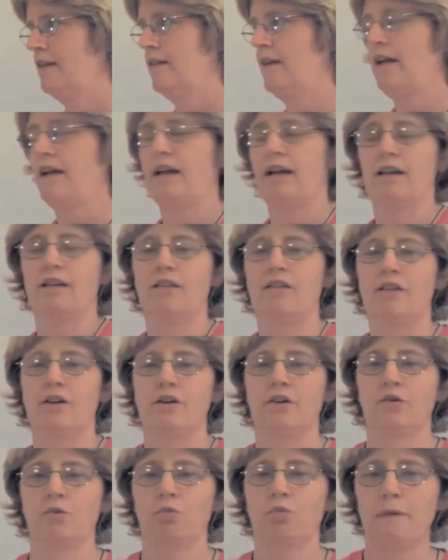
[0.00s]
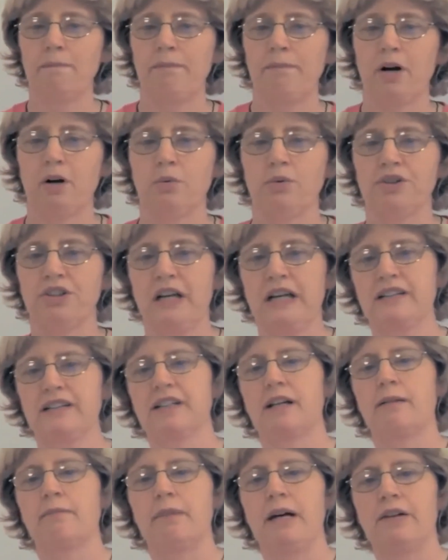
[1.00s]
And there's one part which you actually
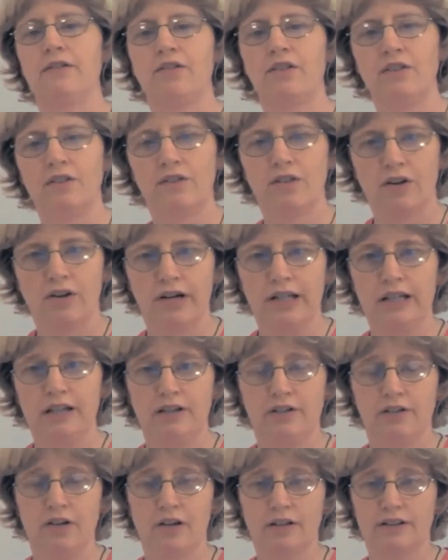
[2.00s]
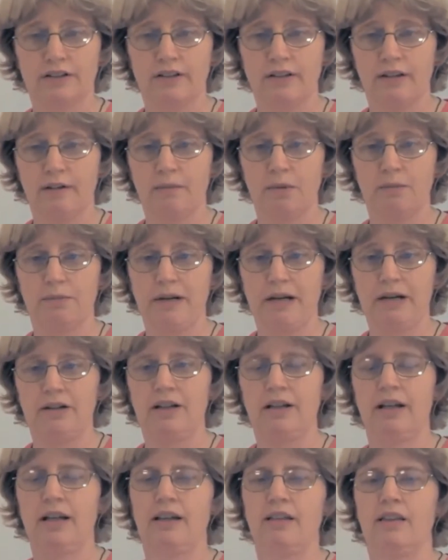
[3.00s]
come out to the target and you talk to them about
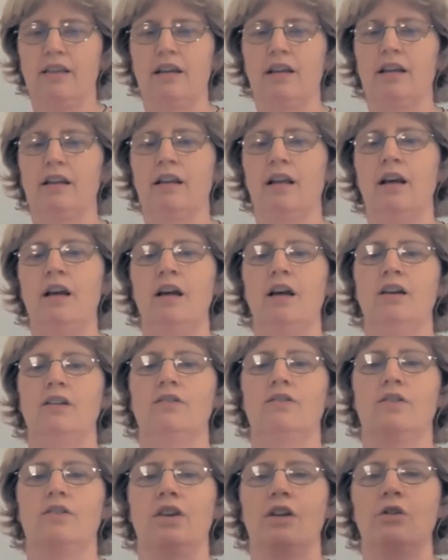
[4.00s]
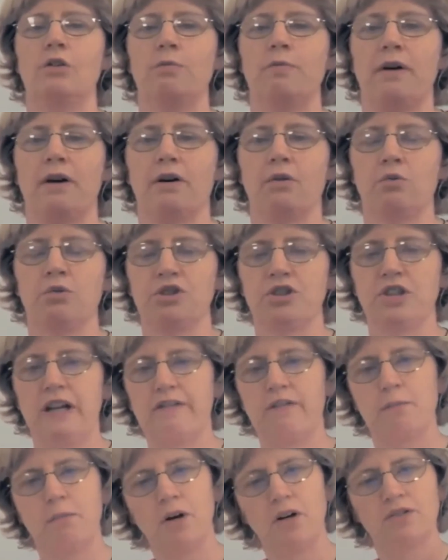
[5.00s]
it, and then there's another part in which you
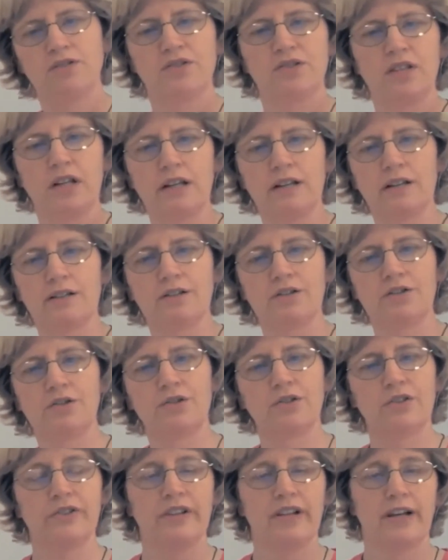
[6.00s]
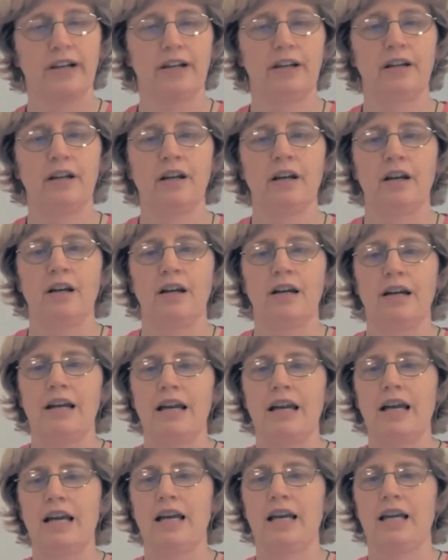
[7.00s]
have them all stand on the shooting line,
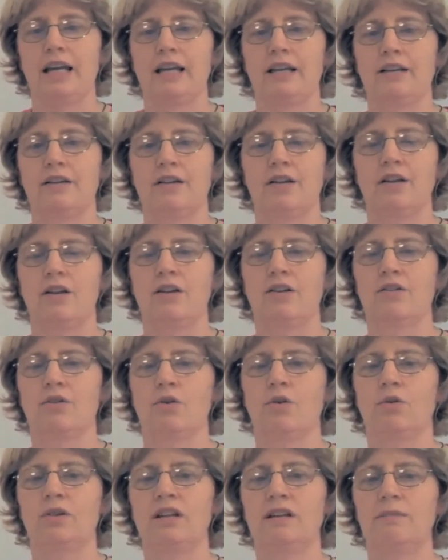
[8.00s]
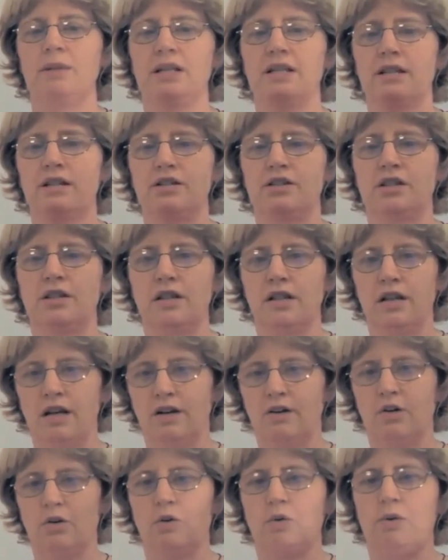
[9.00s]
and they're only going to be touching the
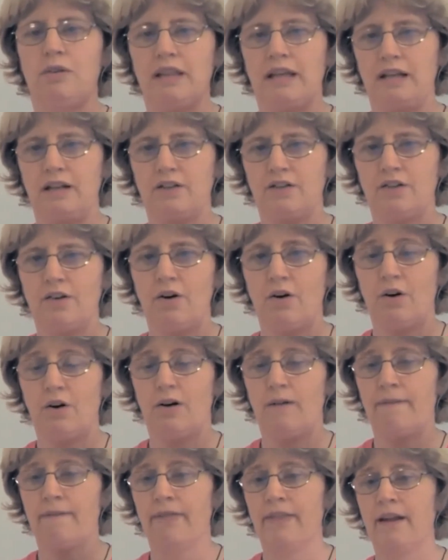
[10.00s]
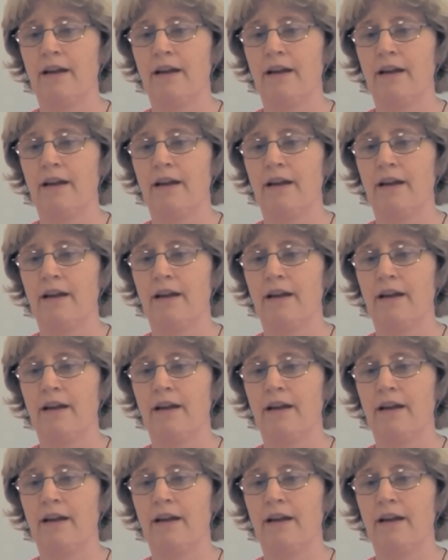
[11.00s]
arrow, and that's all.